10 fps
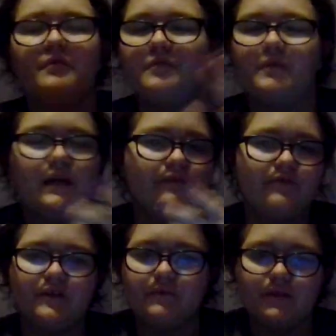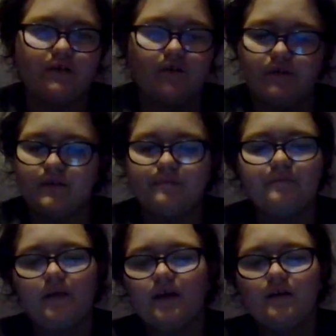whatever you want to call them.
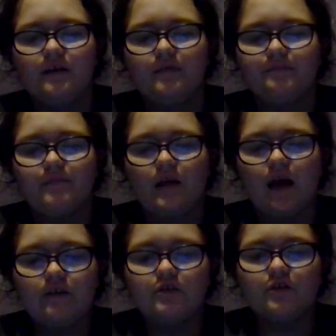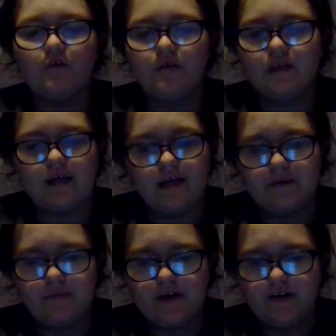After Colt and I got
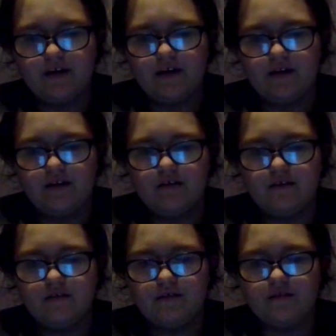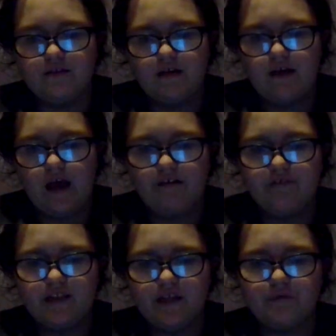married...
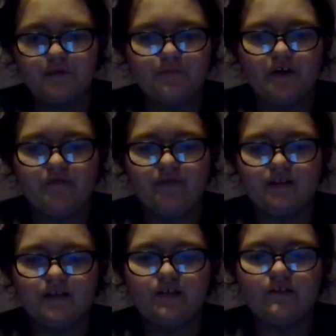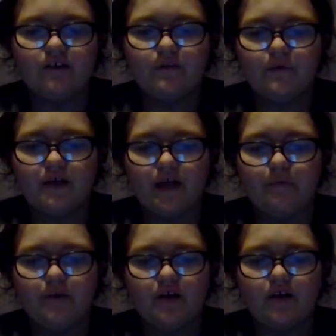Everything was perfect. I started working at
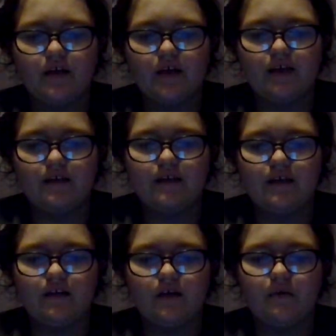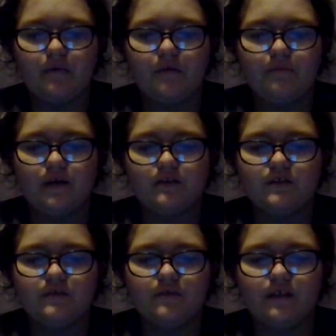Burger King, and then a couple of
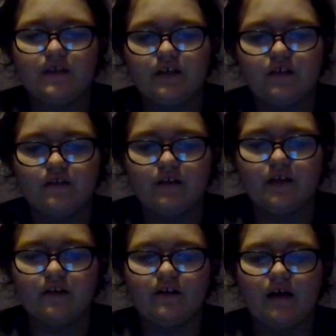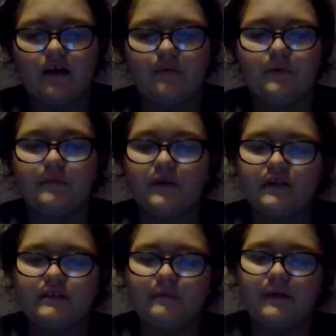months to a year later, I got
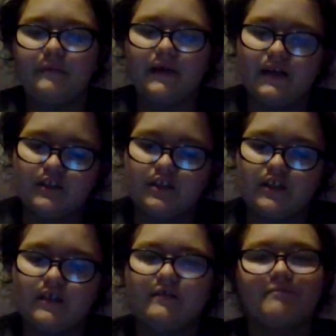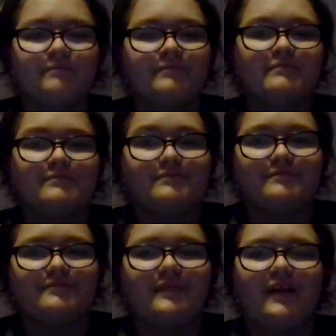promoted to be a manager.
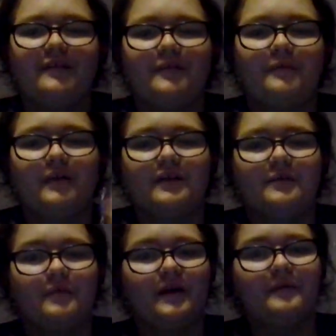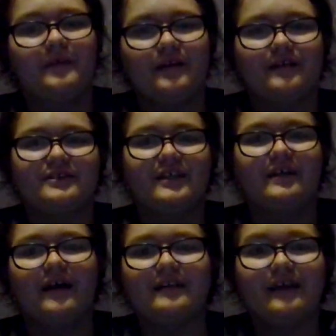Wonder where she
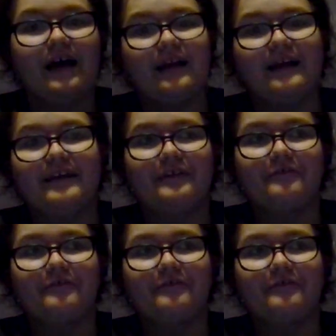got that idea